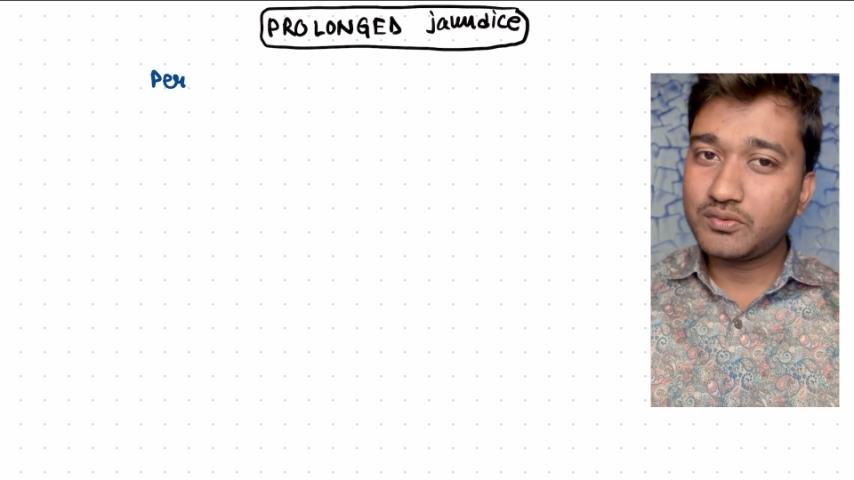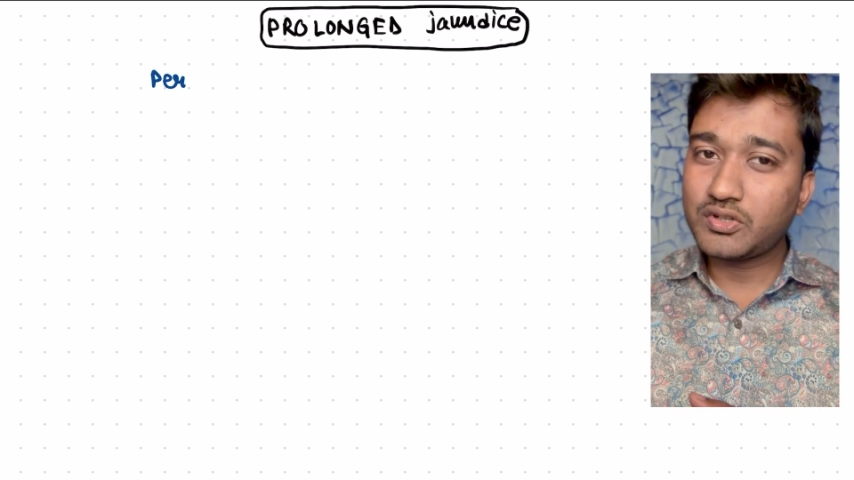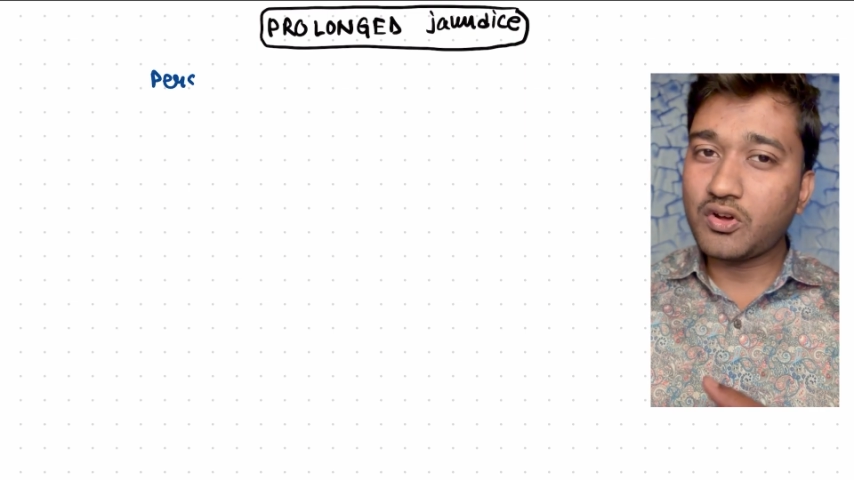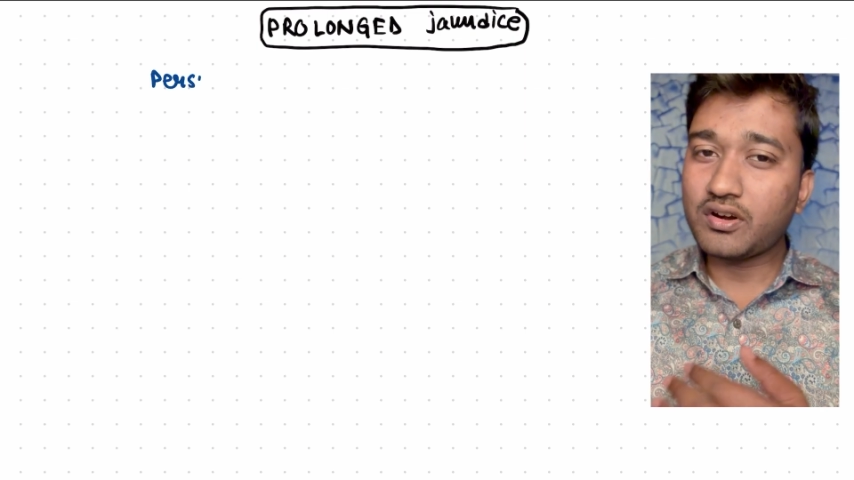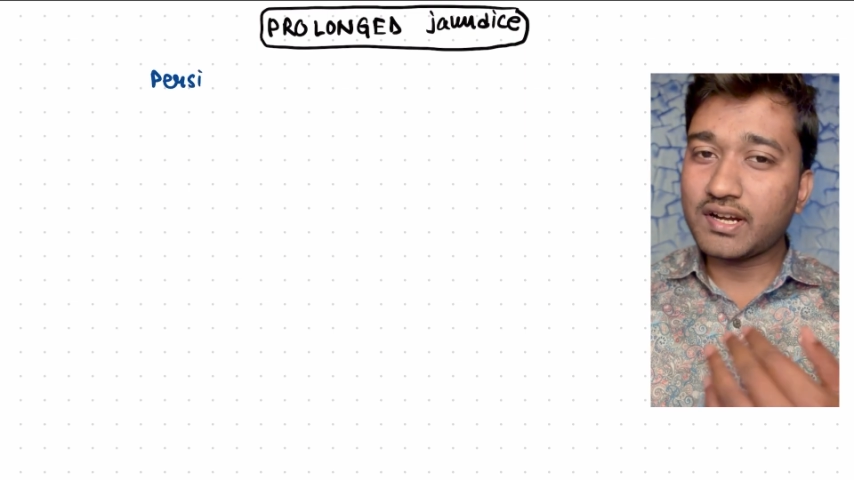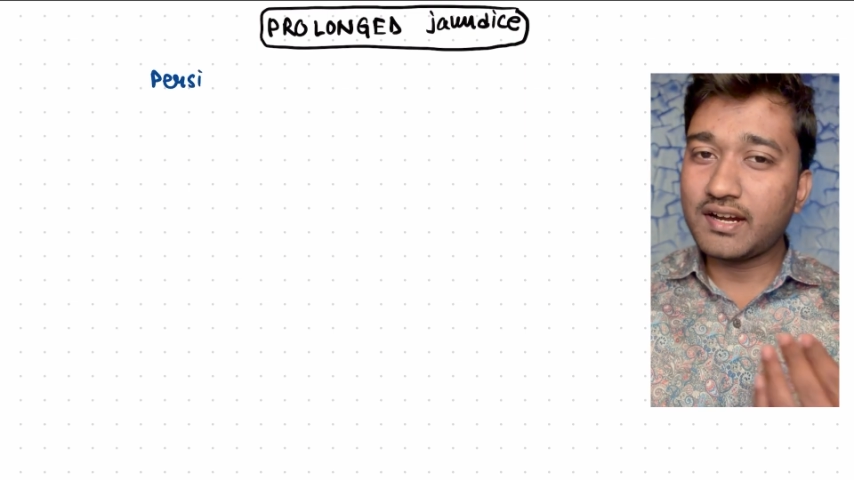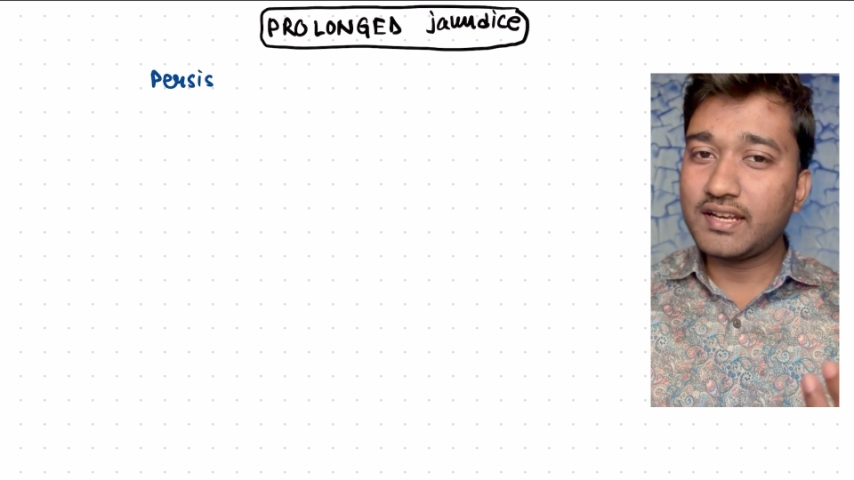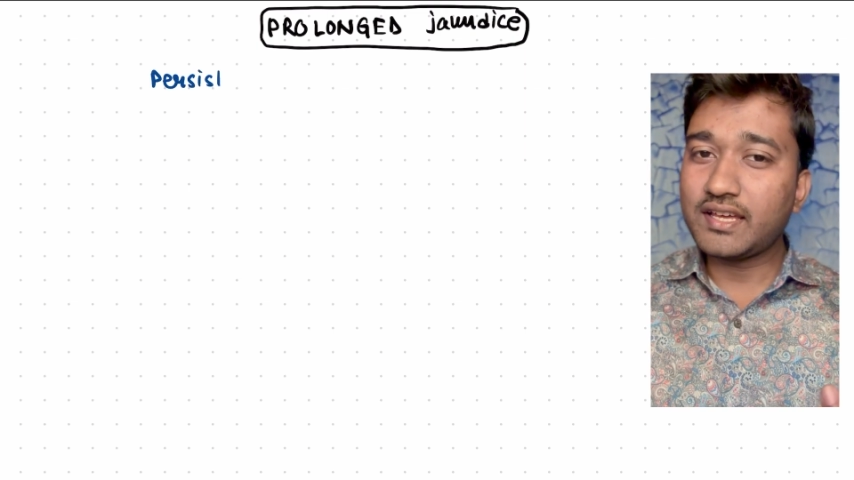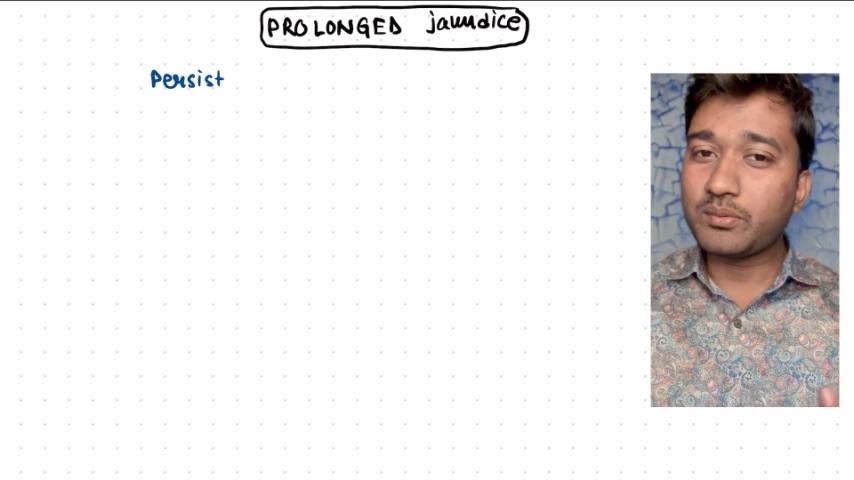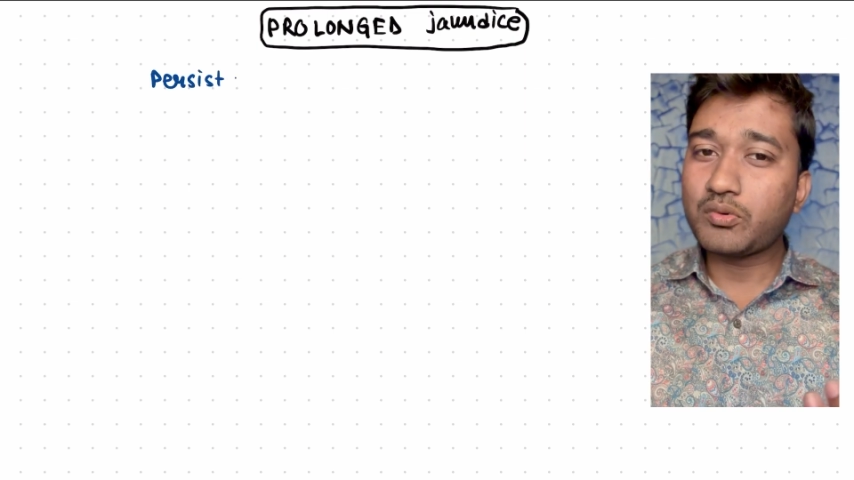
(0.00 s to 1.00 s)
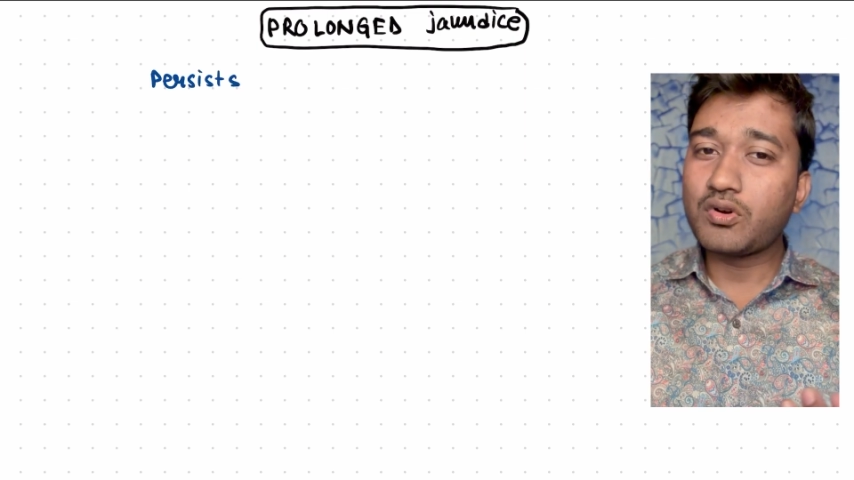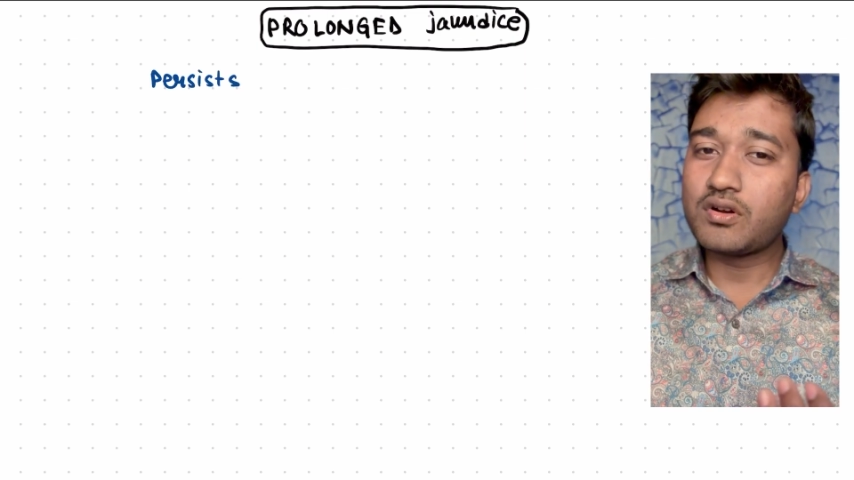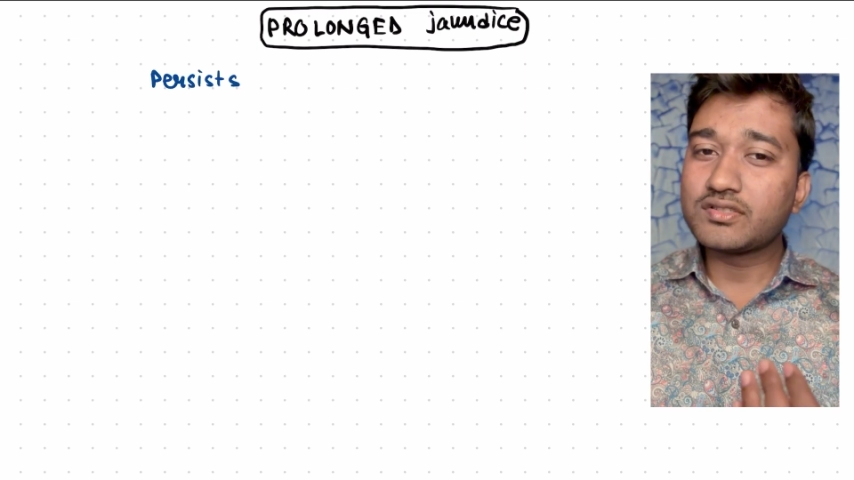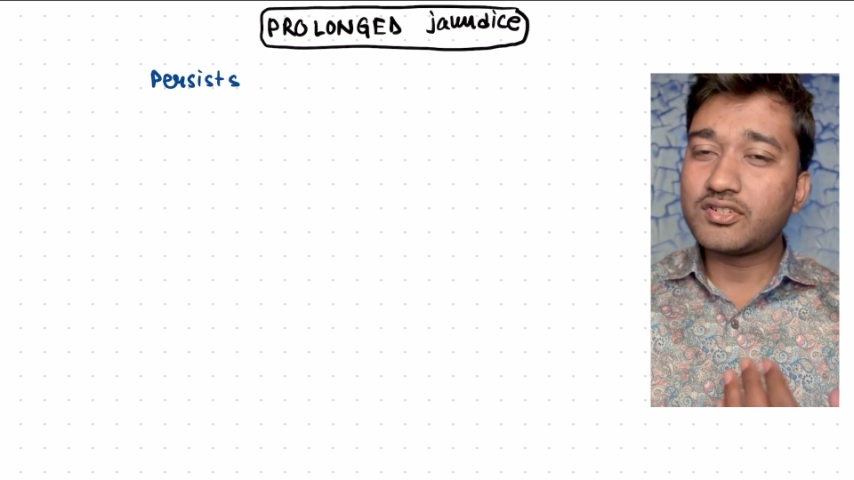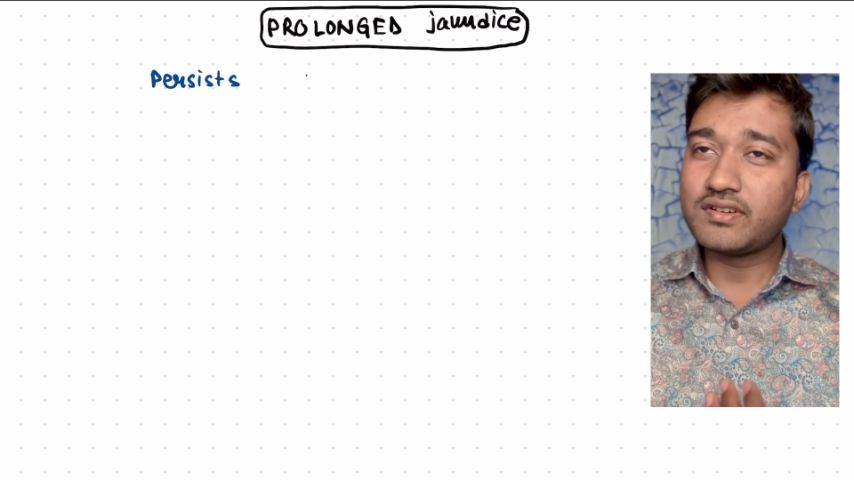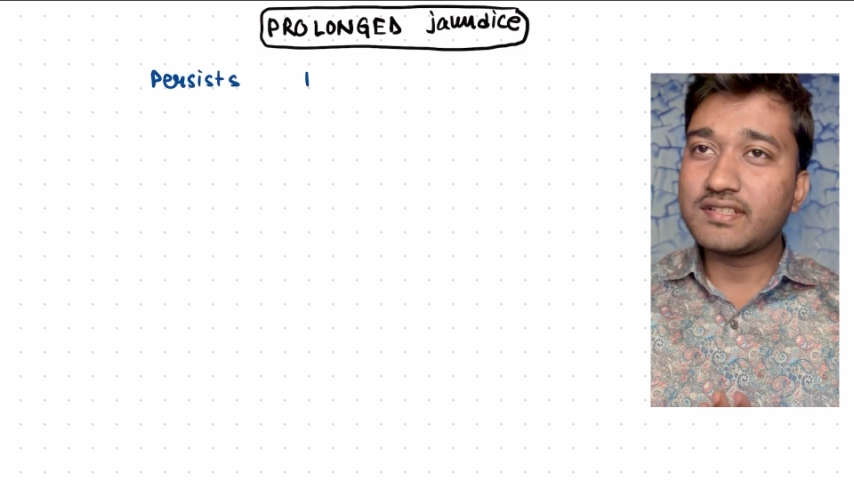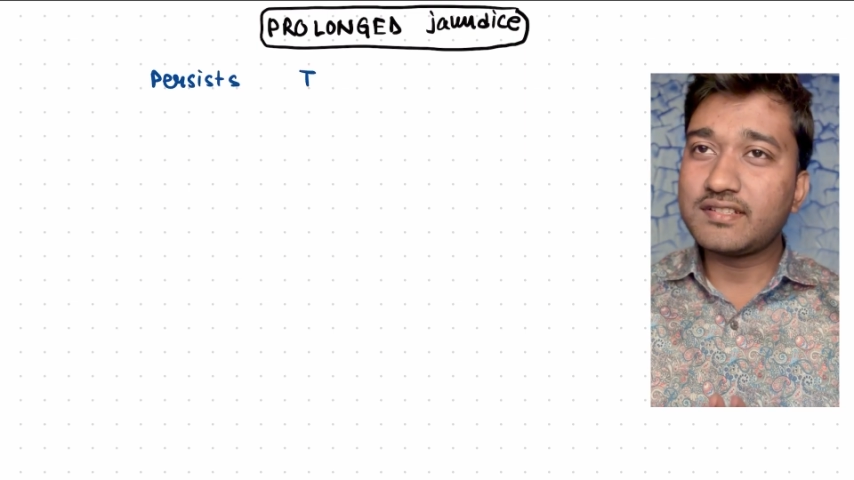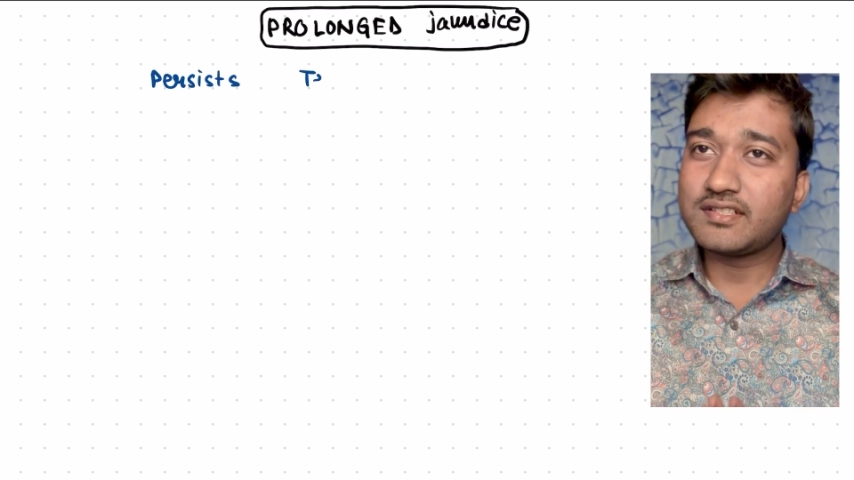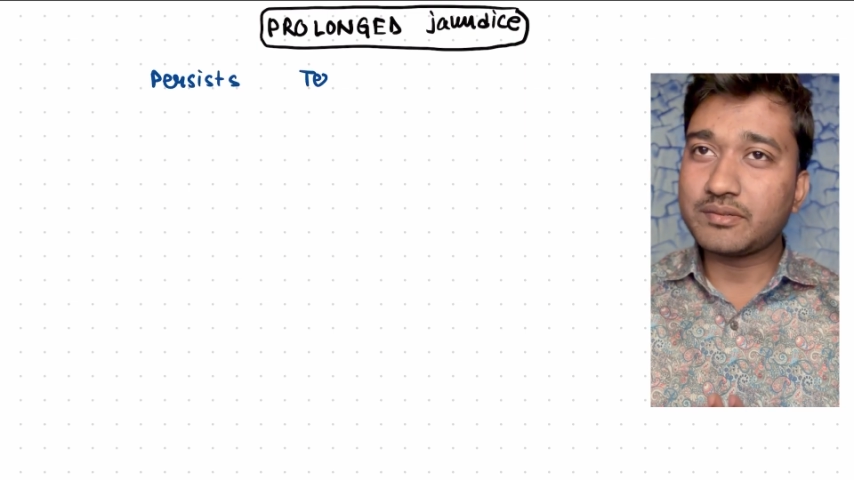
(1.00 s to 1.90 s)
We talked earlier, prolonged jaundice is